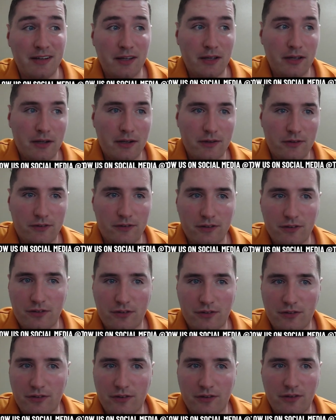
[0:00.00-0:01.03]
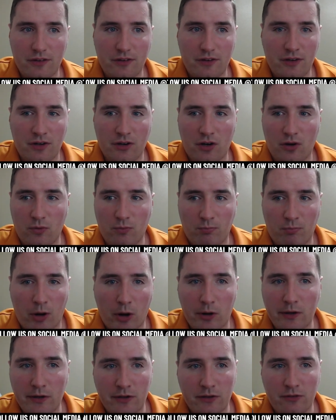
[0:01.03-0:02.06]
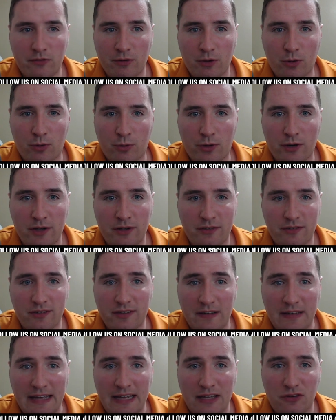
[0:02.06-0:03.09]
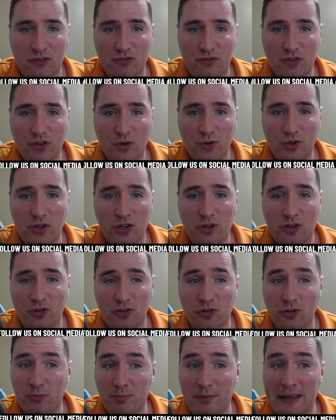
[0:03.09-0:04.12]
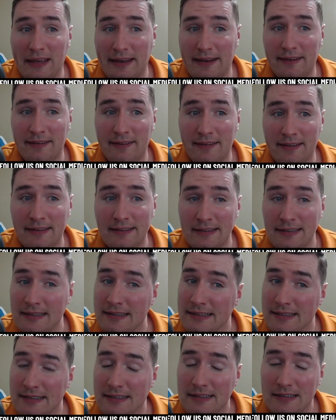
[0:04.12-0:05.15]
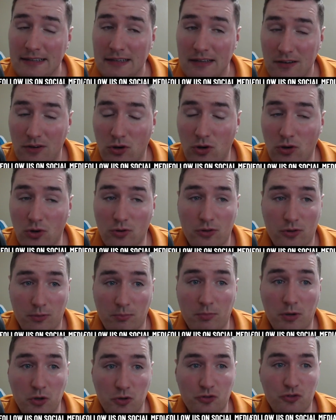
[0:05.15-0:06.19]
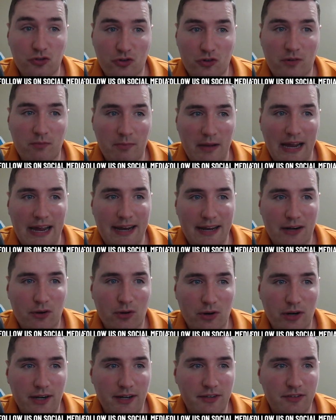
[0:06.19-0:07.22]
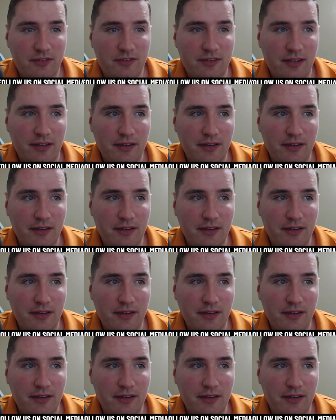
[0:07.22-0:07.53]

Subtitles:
Because this, Martinsville race the last few years has been, the most dramatic race.